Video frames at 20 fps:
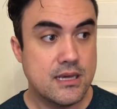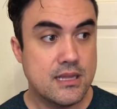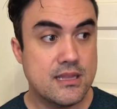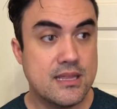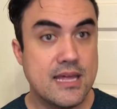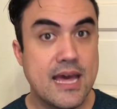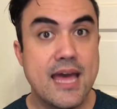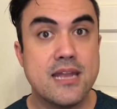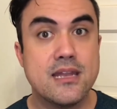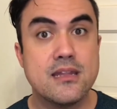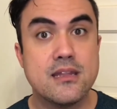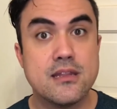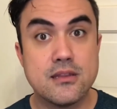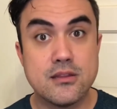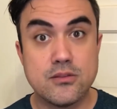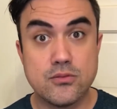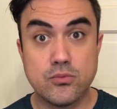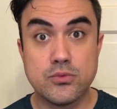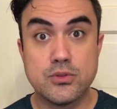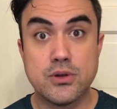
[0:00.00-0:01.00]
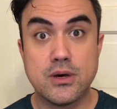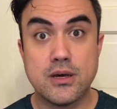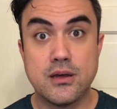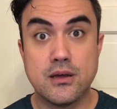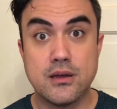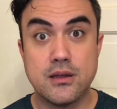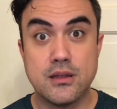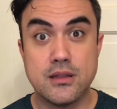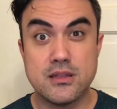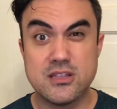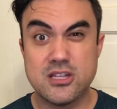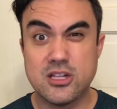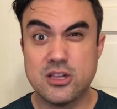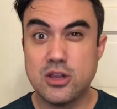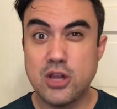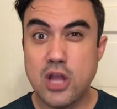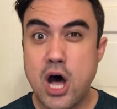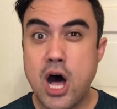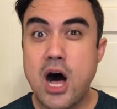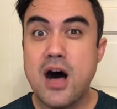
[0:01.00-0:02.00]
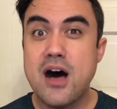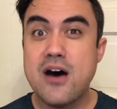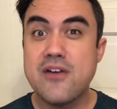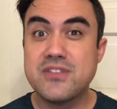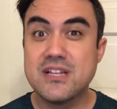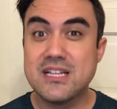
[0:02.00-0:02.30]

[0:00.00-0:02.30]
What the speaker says: then the law of